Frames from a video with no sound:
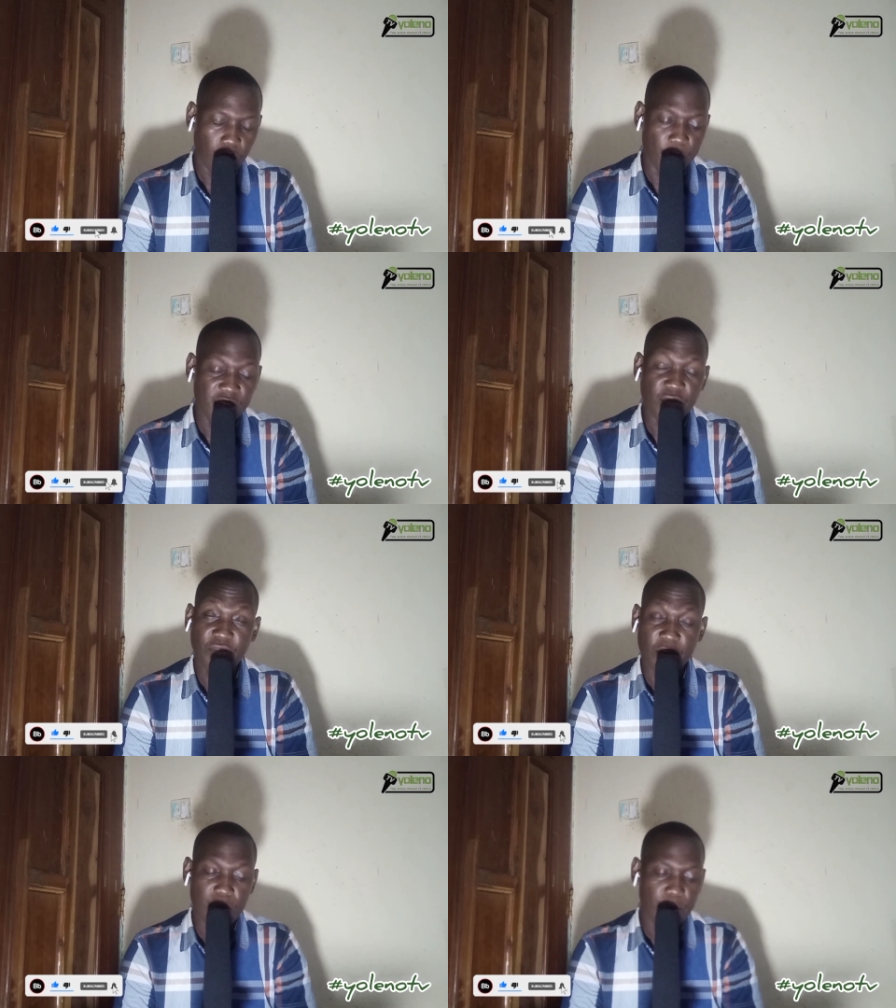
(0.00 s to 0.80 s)
I be the
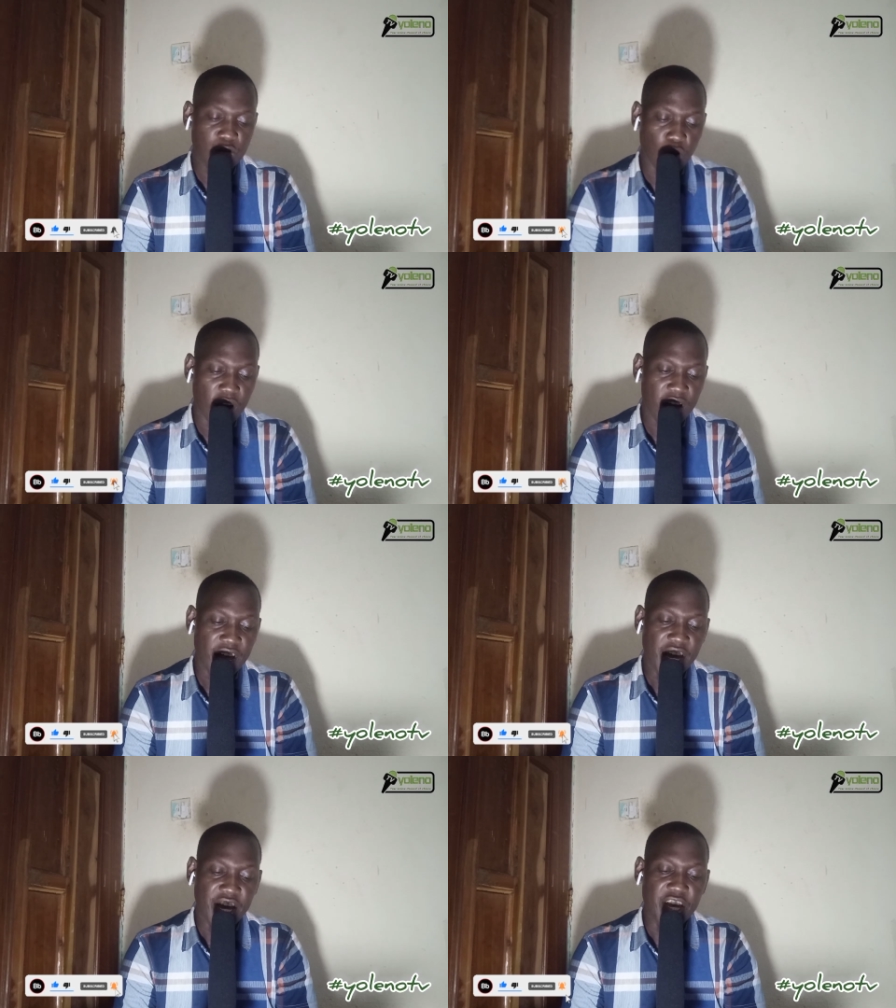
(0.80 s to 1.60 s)
five members were
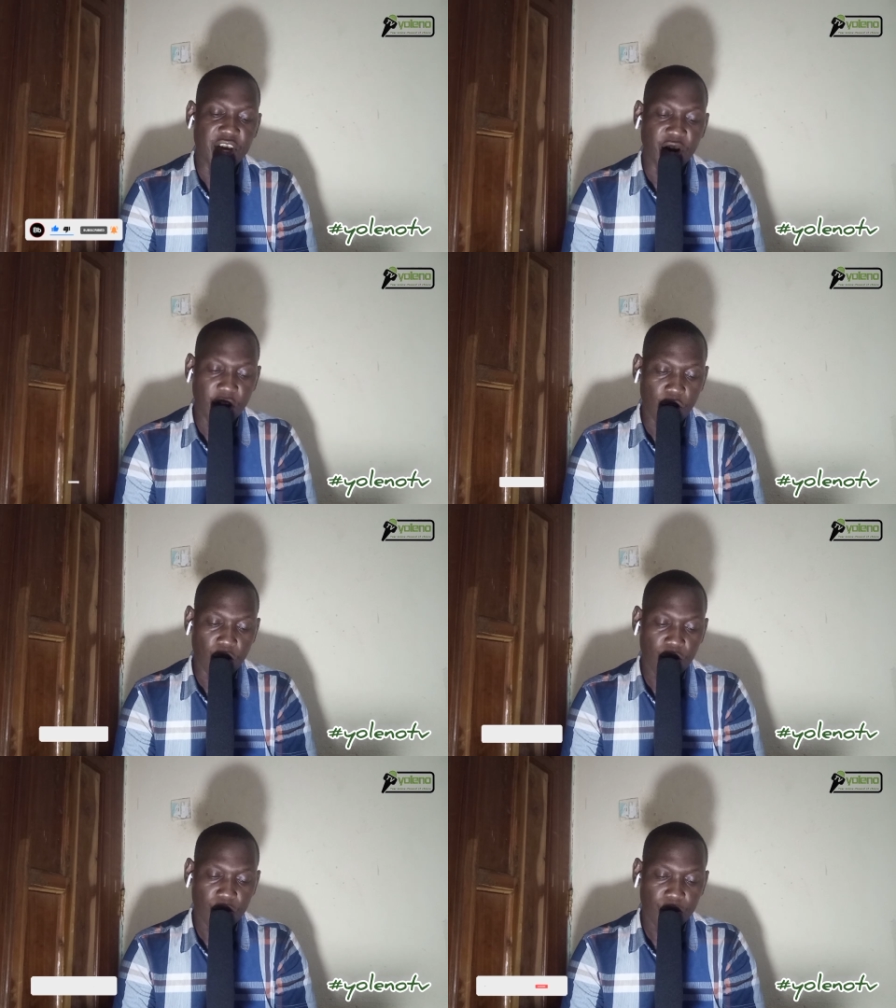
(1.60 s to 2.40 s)

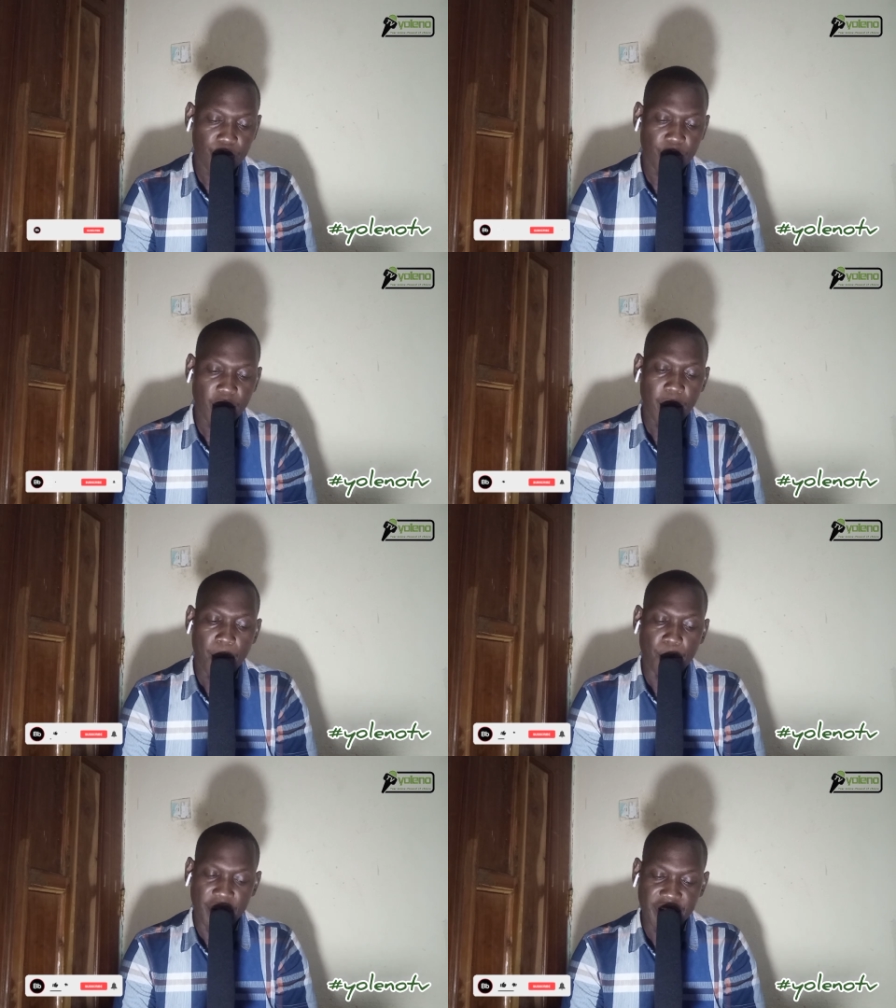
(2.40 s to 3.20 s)
Iringo,
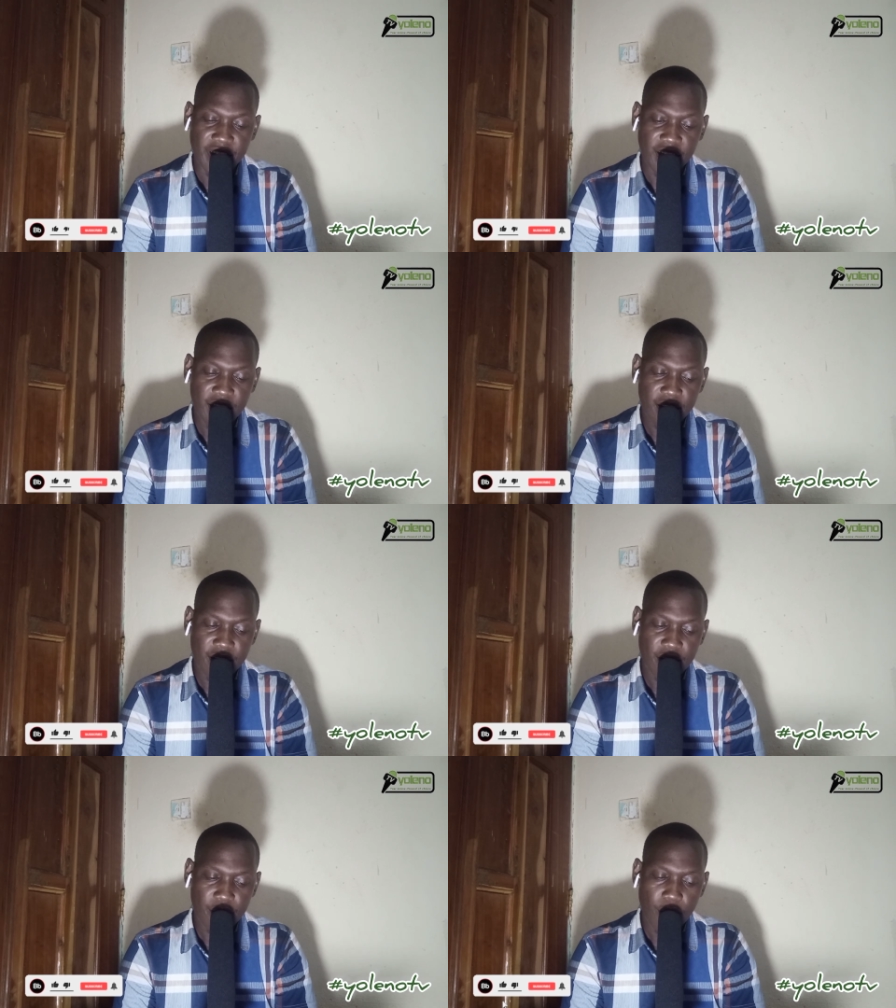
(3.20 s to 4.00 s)
Maina,
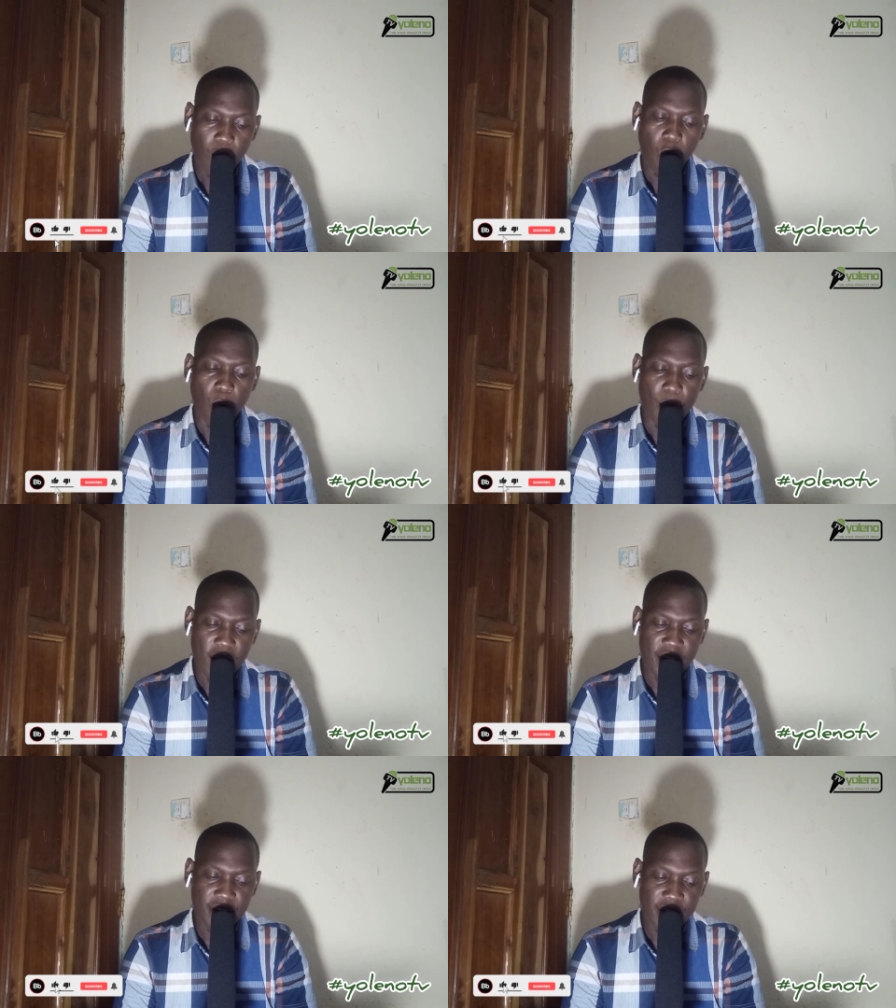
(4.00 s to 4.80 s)

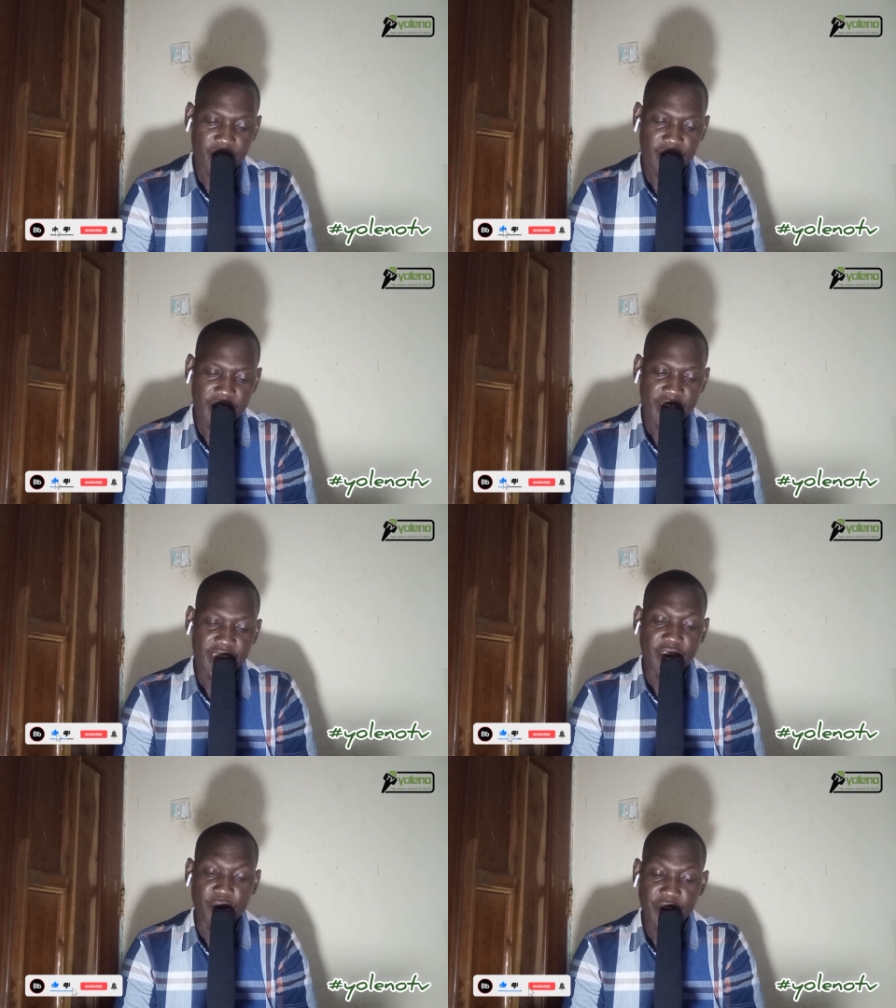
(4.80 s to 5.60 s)
Omar,
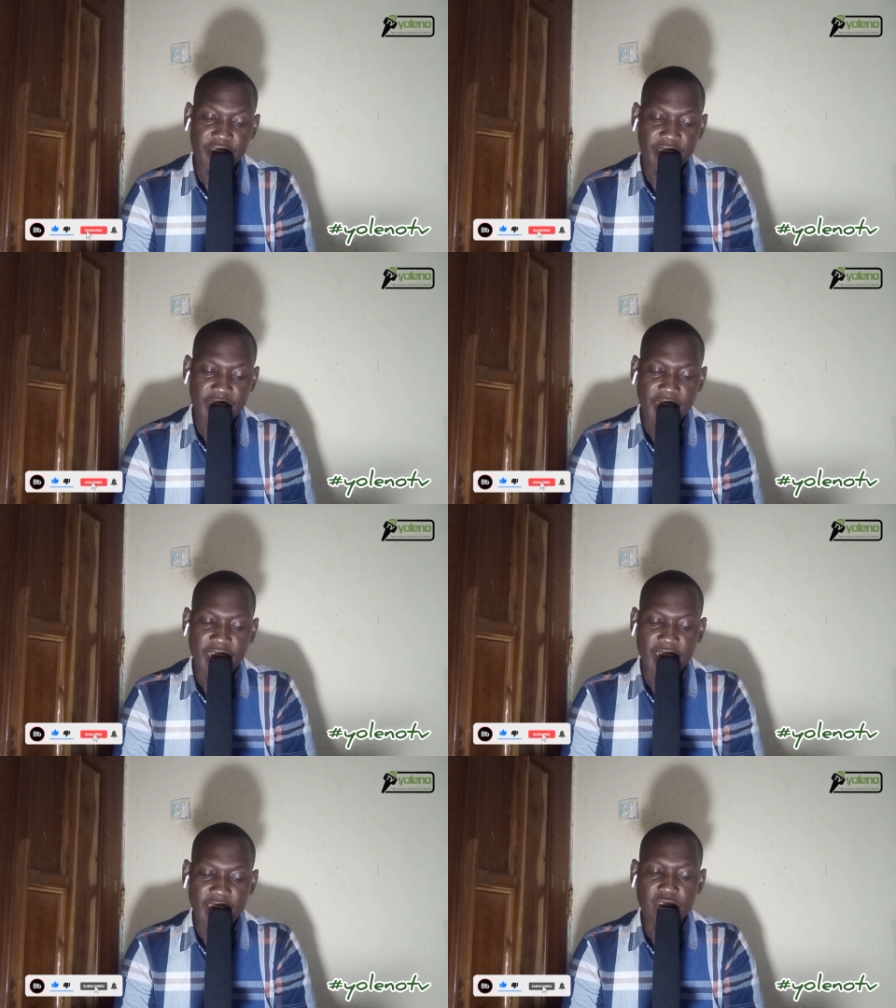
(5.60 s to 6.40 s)
Kering,
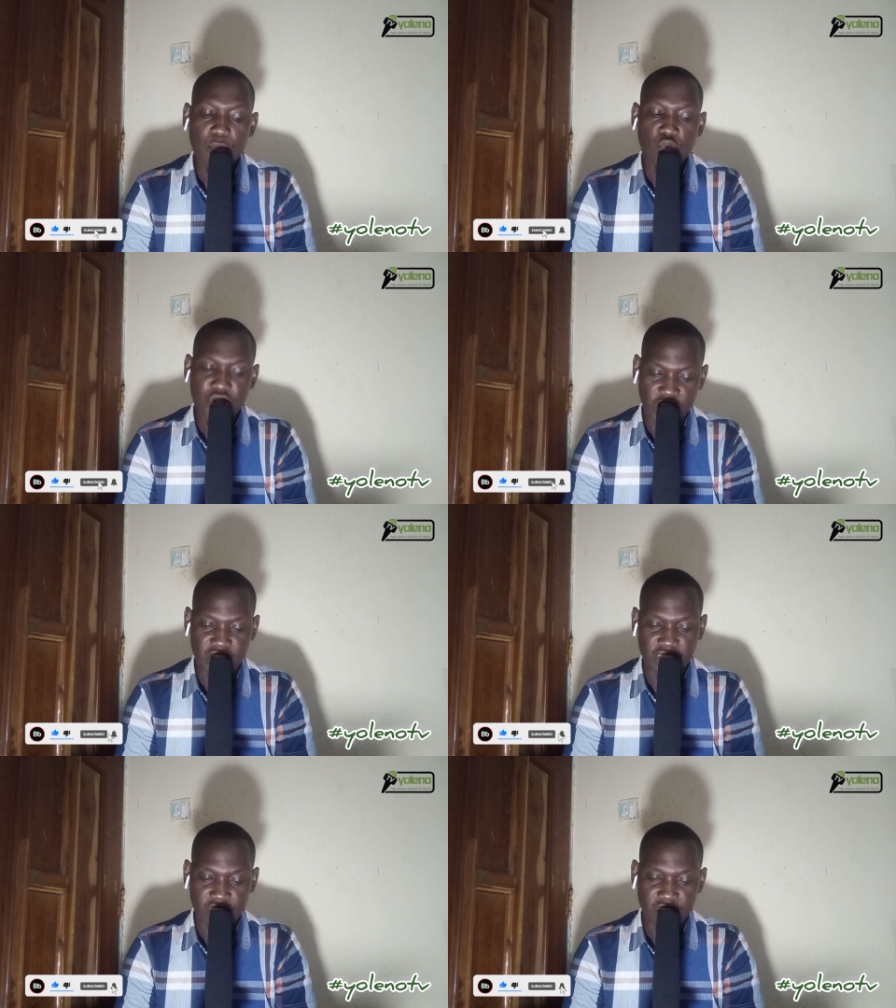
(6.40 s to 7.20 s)
and
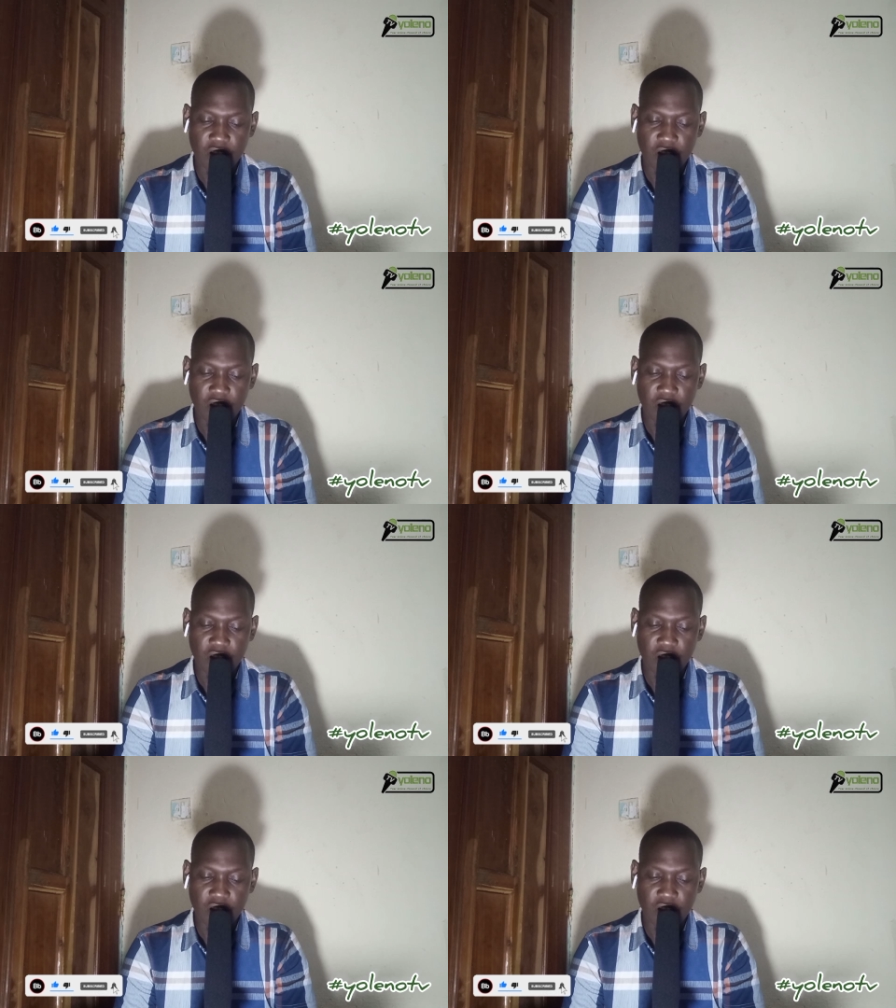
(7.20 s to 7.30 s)
Muteti.